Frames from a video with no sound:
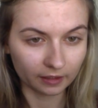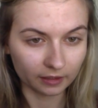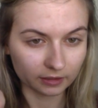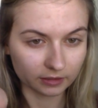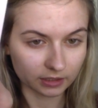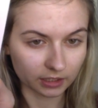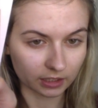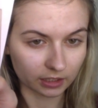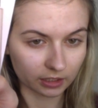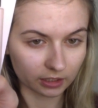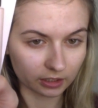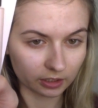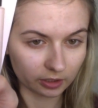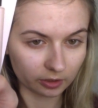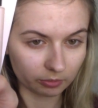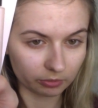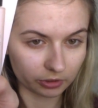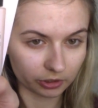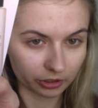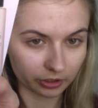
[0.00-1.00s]
It's kinda
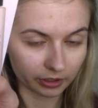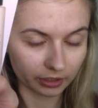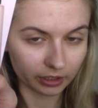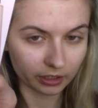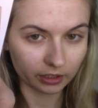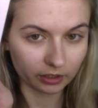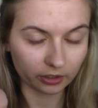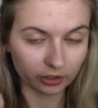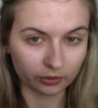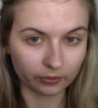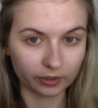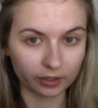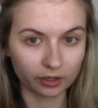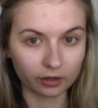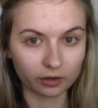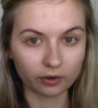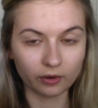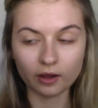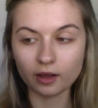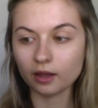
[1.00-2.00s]
blurry. There we
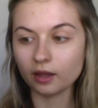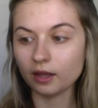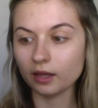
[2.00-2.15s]
go.